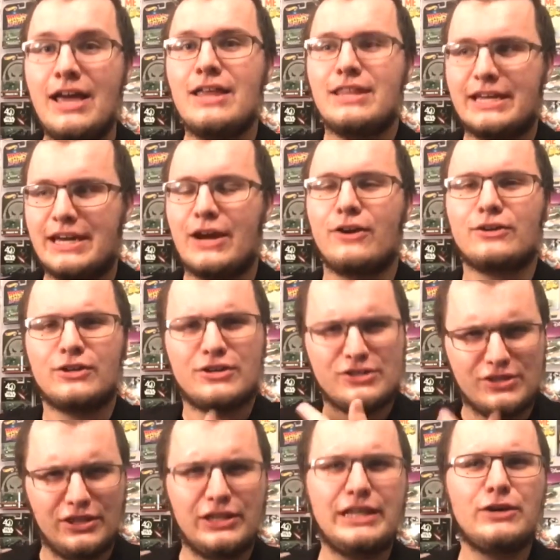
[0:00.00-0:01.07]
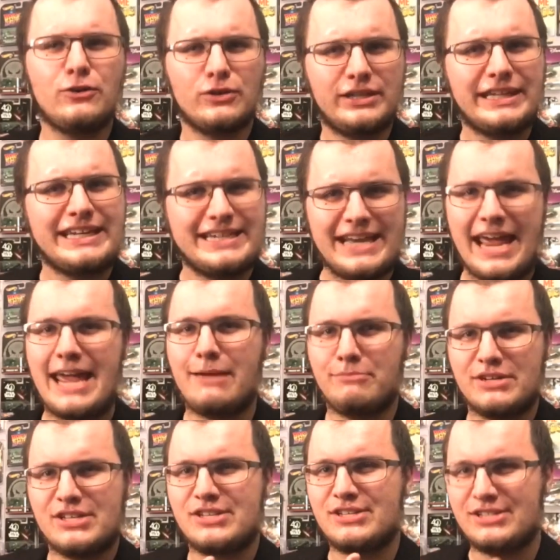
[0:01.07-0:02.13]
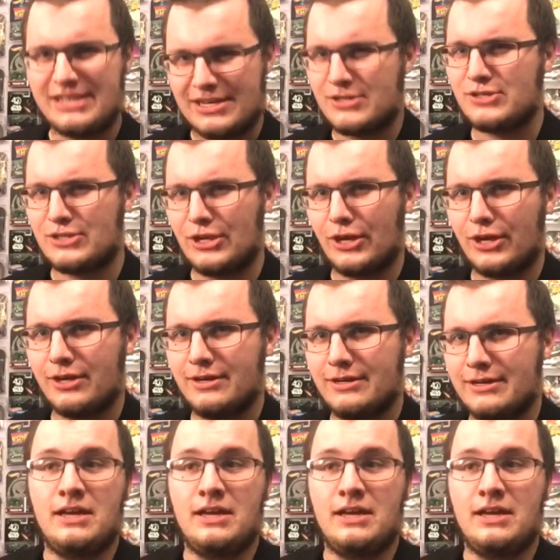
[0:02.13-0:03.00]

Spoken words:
the character is literally named Sister.